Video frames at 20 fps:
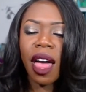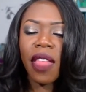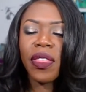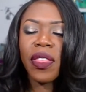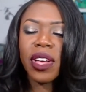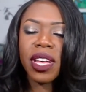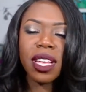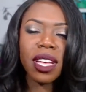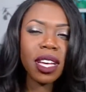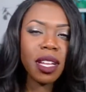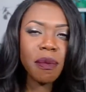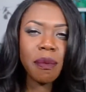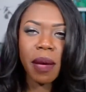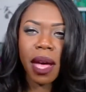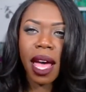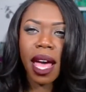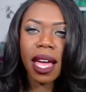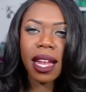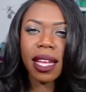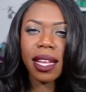the good,
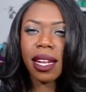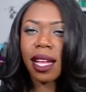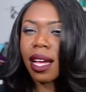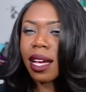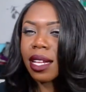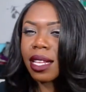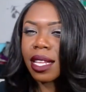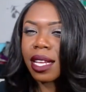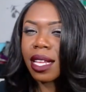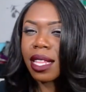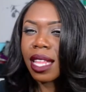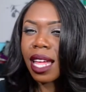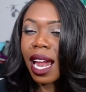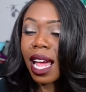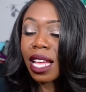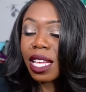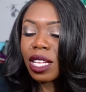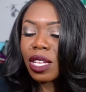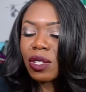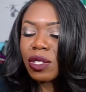bad, and ugly that
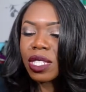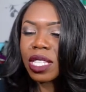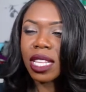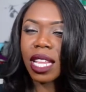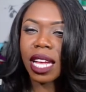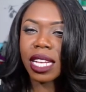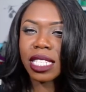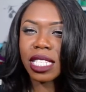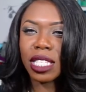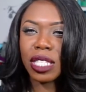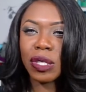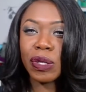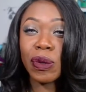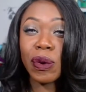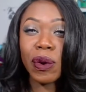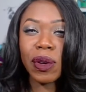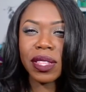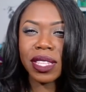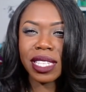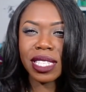I usually like to do
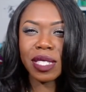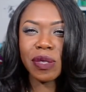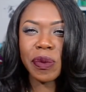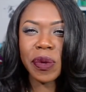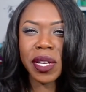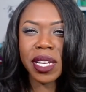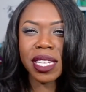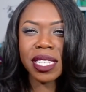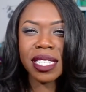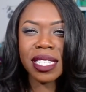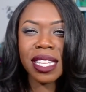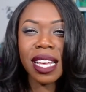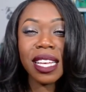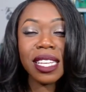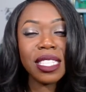on these wigs.